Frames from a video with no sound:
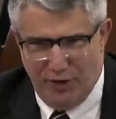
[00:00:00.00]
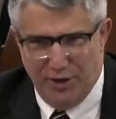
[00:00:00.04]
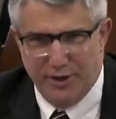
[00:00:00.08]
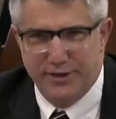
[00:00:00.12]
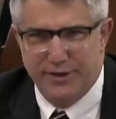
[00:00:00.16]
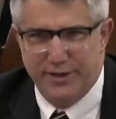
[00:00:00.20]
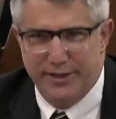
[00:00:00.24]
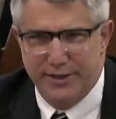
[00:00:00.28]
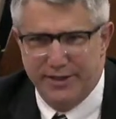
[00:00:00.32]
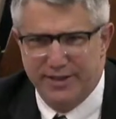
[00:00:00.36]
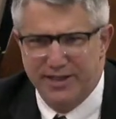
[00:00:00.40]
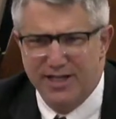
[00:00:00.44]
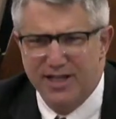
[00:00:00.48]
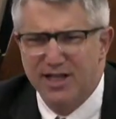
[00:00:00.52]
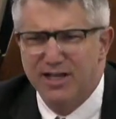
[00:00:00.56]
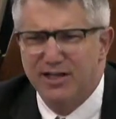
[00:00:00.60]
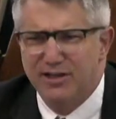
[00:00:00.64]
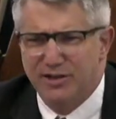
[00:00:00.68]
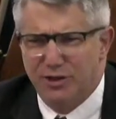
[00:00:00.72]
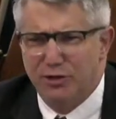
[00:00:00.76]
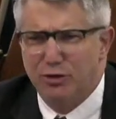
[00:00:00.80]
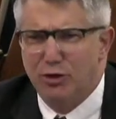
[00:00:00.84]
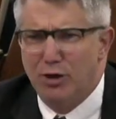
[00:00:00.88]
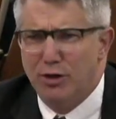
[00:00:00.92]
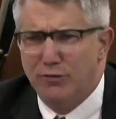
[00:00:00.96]
funding,
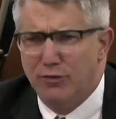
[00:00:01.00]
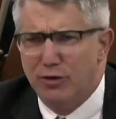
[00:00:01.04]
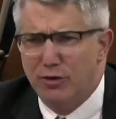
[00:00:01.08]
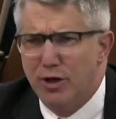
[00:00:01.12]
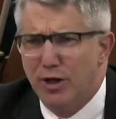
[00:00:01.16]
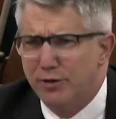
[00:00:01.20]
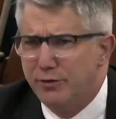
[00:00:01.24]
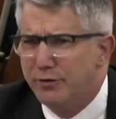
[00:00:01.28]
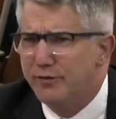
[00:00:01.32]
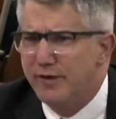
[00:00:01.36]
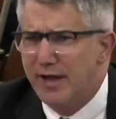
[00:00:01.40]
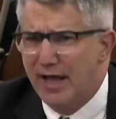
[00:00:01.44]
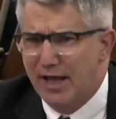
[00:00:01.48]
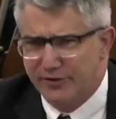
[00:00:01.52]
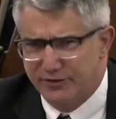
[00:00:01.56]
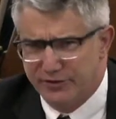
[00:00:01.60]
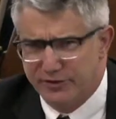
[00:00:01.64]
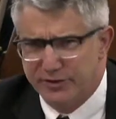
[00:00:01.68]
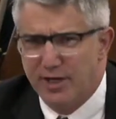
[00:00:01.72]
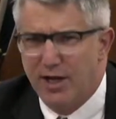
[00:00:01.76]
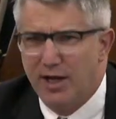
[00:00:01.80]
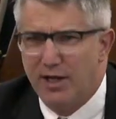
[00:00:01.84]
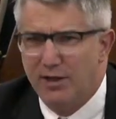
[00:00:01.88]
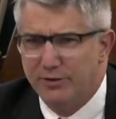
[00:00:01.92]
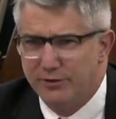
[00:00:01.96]
a little over
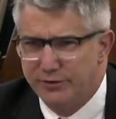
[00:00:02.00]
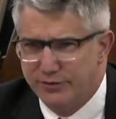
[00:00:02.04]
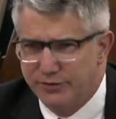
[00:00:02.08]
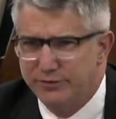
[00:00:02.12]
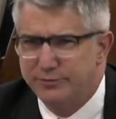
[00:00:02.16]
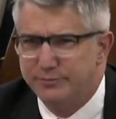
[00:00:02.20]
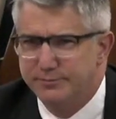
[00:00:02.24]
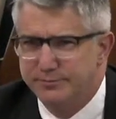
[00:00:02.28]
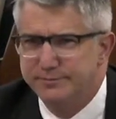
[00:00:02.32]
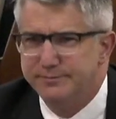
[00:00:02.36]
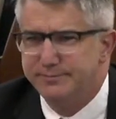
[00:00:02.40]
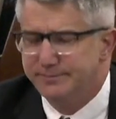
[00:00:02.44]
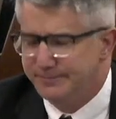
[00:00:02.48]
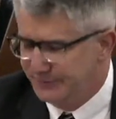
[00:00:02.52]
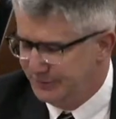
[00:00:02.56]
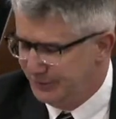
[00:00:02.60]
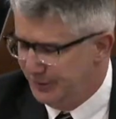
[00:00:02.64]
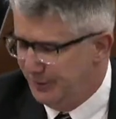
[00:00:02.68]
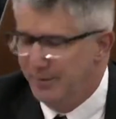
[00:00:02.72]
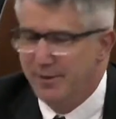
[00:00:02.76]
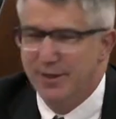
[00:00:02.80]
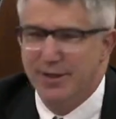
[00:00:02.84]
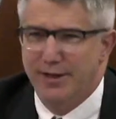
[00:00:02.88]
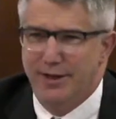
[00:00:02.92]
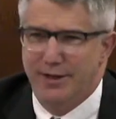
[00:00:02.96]
$100,000.
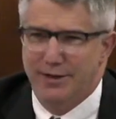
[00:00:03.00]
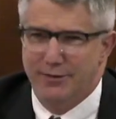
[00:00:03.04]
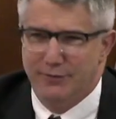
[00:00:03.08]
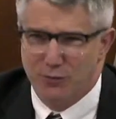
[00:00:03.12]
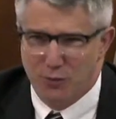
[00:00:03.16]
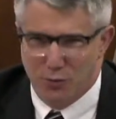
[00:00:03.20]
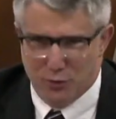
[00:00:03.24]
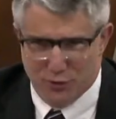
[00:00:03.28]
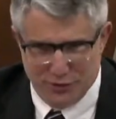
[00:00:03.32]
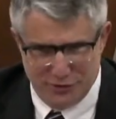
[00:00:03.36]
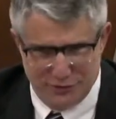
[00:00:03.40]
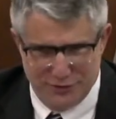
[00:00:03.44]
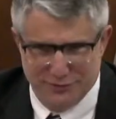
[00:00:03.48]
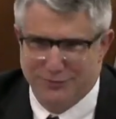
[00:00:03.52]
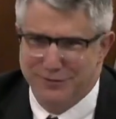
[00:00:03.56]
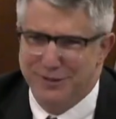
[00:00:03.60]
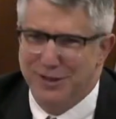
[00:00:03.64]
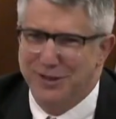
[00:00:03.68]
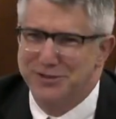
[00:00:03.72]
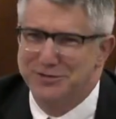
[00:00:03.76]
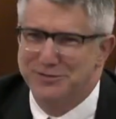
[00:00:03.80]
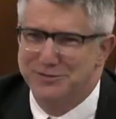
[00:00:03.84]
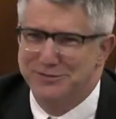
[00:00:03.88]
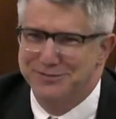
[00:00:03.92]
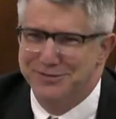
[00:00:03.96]
So, and of
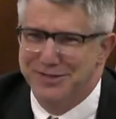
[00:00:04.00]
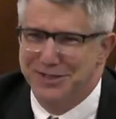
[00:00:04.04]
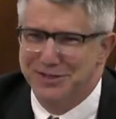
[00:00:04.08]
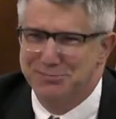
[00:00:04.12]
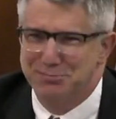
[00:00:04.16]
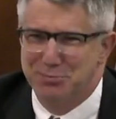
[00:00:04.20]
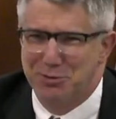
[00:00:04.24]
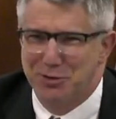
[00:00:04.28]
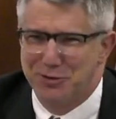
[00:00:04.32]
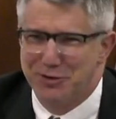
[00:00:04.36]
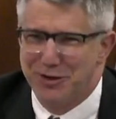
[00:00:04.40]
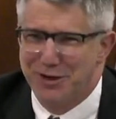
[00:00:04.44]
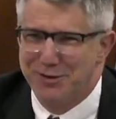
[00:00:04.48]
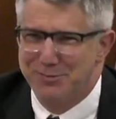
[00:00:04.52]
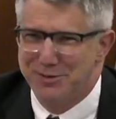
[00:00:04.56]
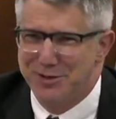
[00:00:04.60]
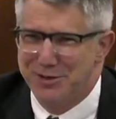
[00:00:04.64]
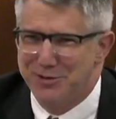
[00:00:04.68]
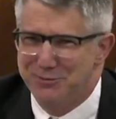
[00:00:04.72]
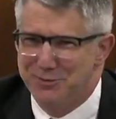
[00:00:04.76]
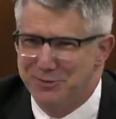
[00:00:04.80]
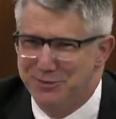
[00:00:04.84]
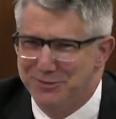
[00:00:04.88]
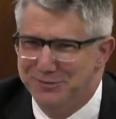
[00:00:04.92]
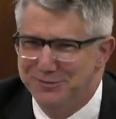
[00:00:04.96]
course, next
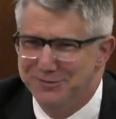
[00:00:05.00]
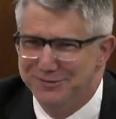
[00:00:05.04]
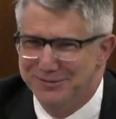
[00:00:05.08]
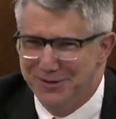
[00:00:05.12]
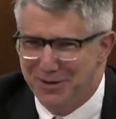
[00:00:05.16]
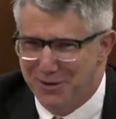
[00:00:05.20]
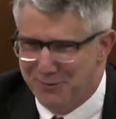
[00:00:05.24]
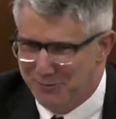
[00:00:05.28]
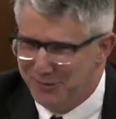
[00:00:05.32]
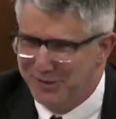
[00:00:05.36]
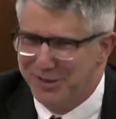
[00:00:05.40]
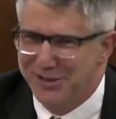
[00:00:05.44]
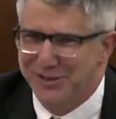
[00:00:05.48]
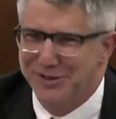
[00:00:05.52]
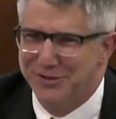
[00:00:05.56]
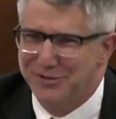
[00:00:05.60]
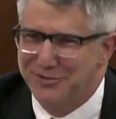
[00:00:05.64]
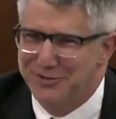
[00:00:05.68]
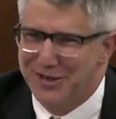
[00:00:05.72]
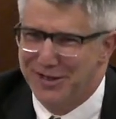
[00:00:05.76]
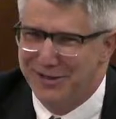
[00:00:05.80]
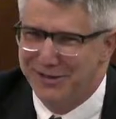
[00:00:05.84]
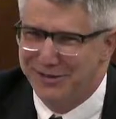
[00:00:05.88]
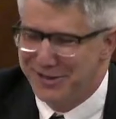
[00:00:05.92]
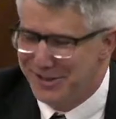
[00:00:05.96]
program year, we'll hopefully get
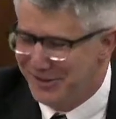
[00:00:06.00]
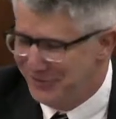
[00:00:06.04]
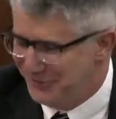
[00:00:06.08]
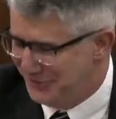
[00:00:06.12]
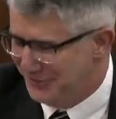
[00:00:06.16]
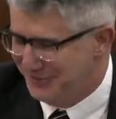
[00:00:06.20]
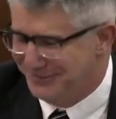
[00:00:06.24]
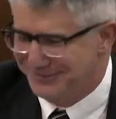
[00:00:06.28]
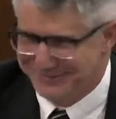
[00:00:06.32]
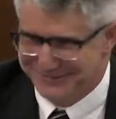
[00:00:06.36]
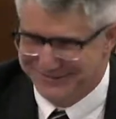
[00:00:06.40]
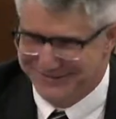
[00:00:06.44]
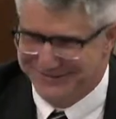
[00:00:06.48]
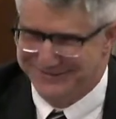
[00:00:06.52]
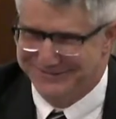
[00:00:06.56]
another allocation.